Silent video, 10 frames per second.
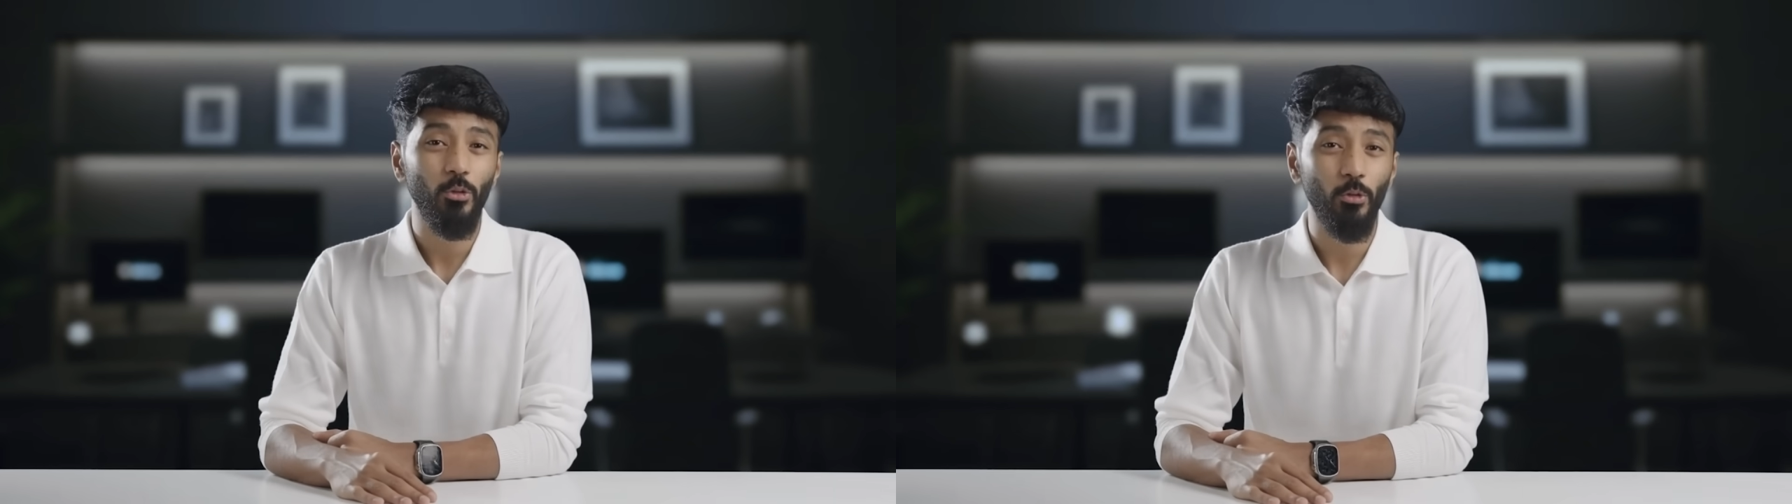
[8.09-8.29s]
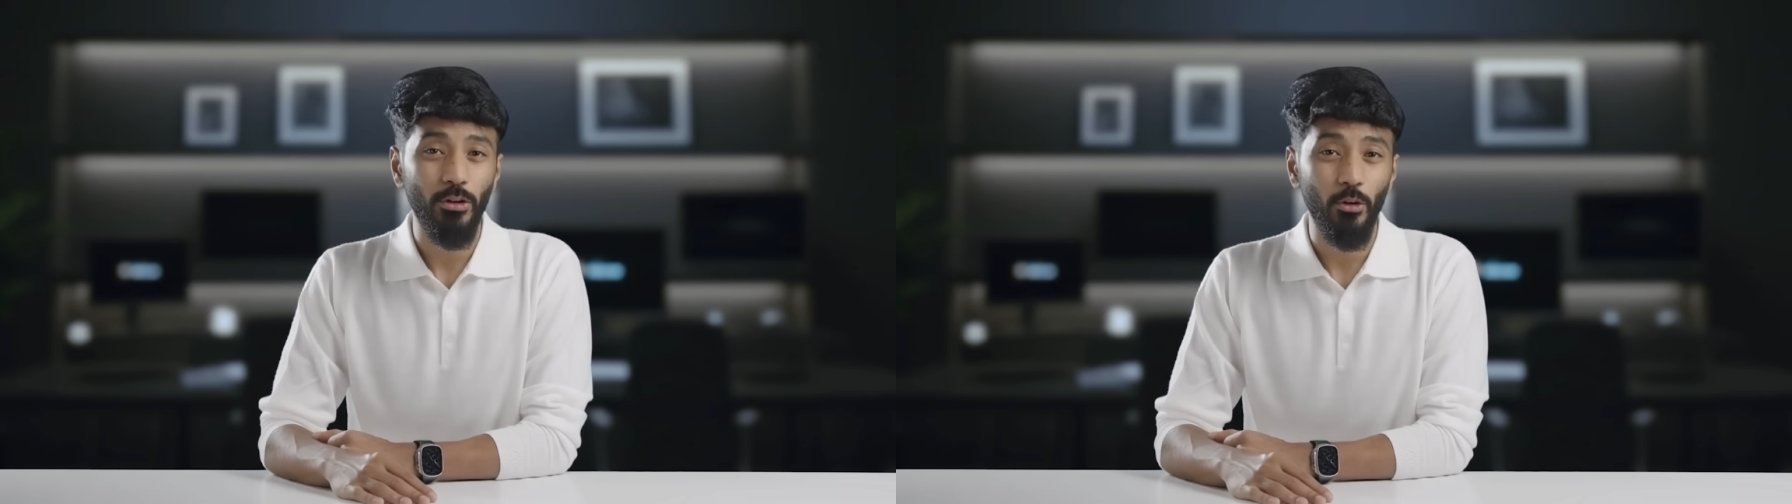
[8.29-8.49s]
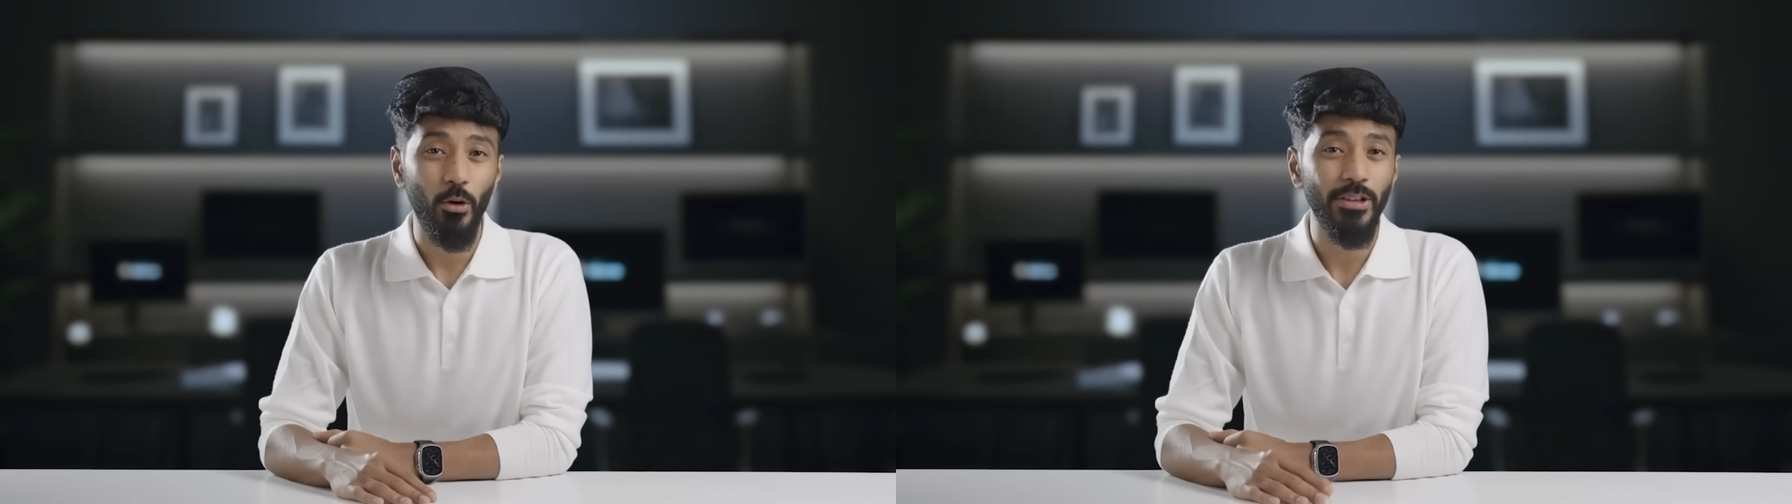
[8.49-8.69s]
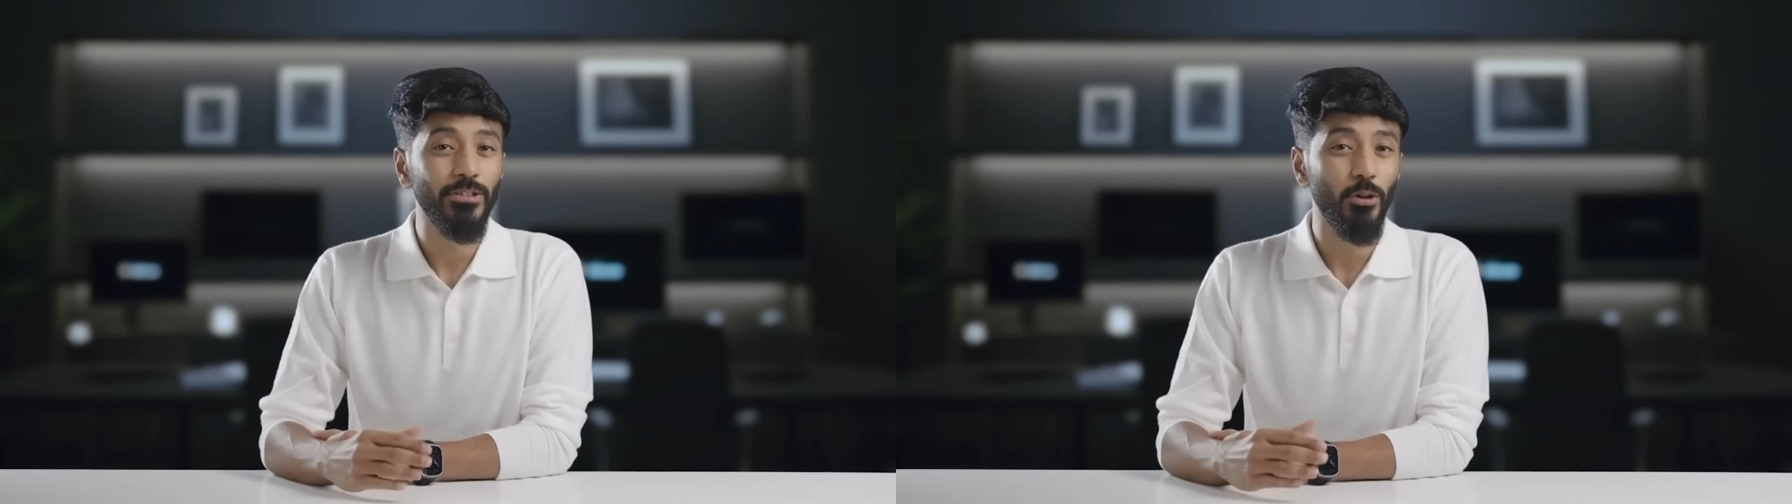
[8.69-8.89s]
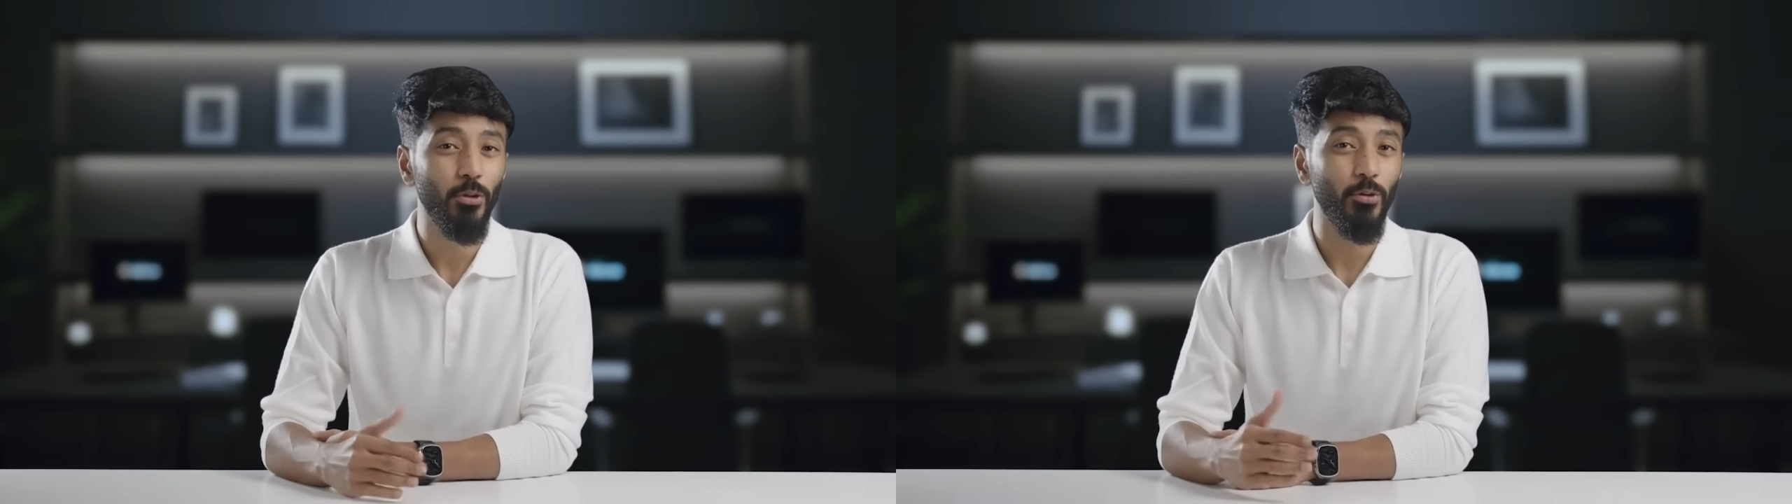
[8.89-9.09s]
through the
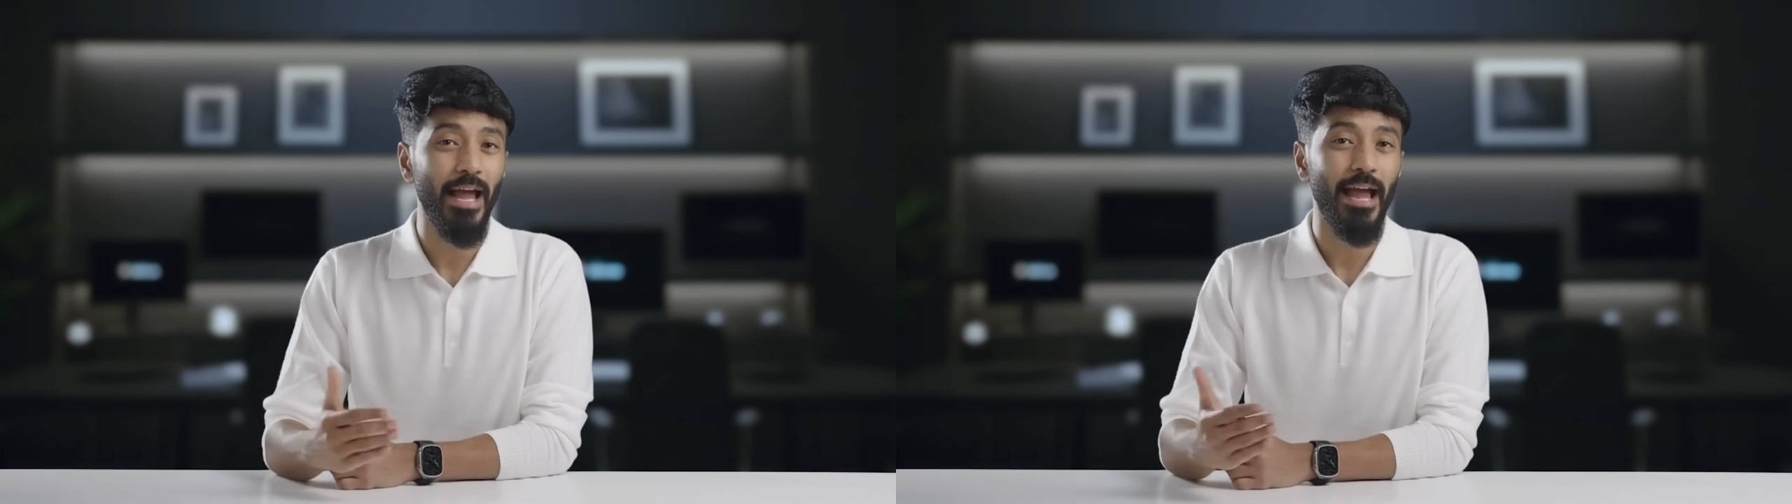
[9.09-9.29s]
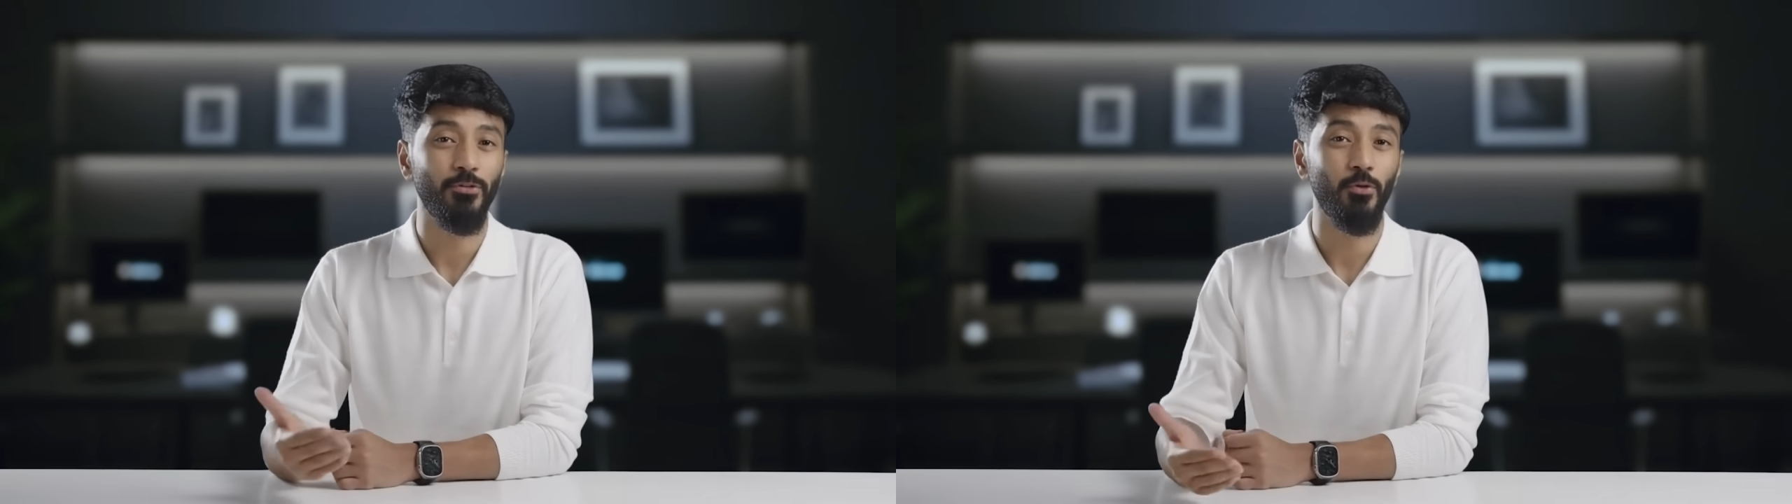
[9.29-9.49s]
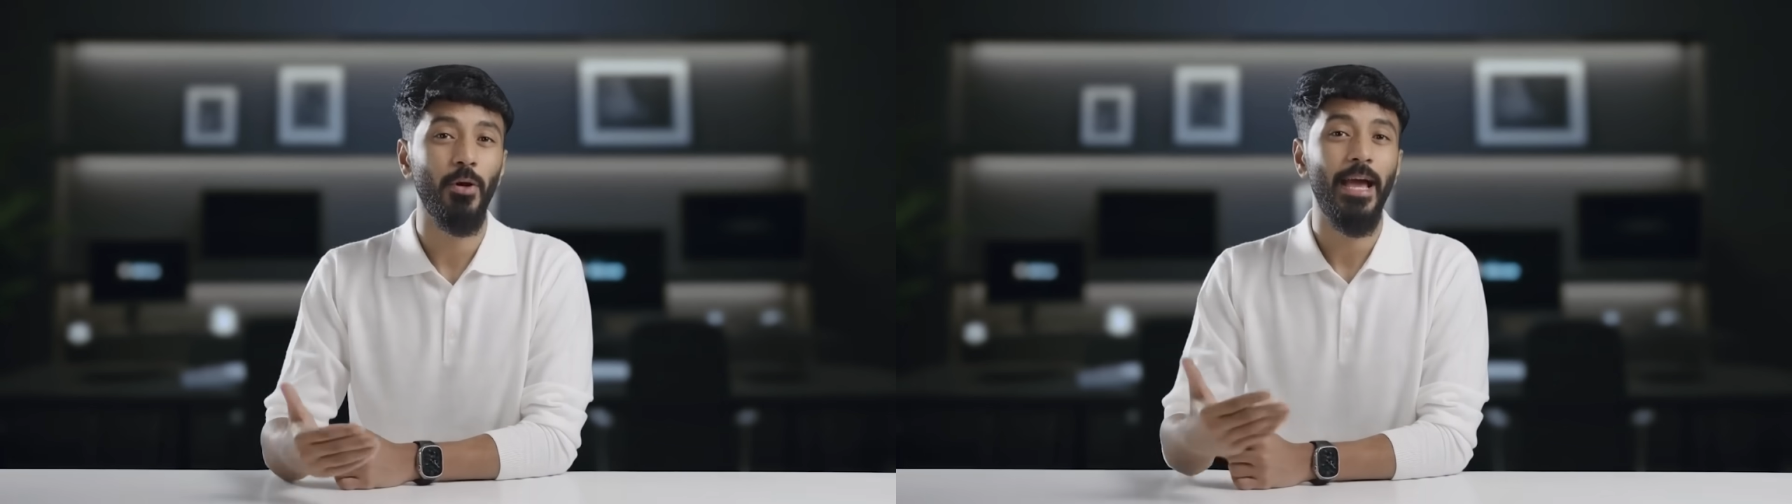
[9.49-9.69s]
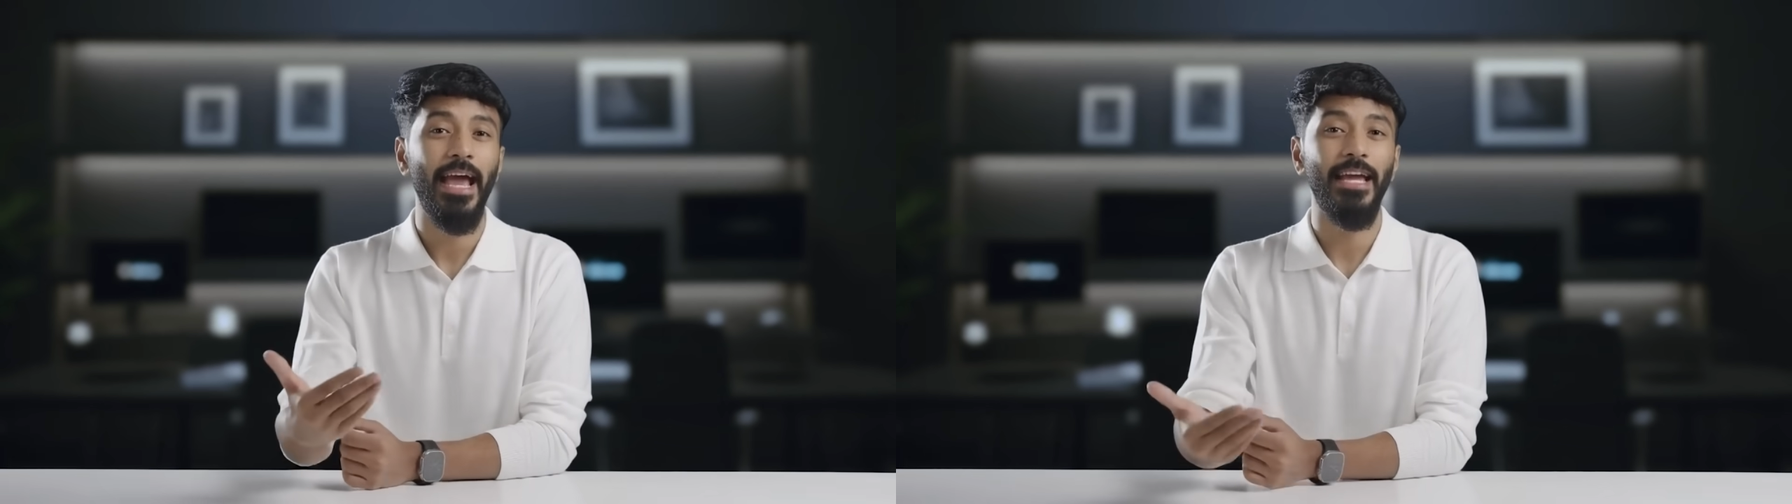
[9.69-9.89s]
noise so you don't have to.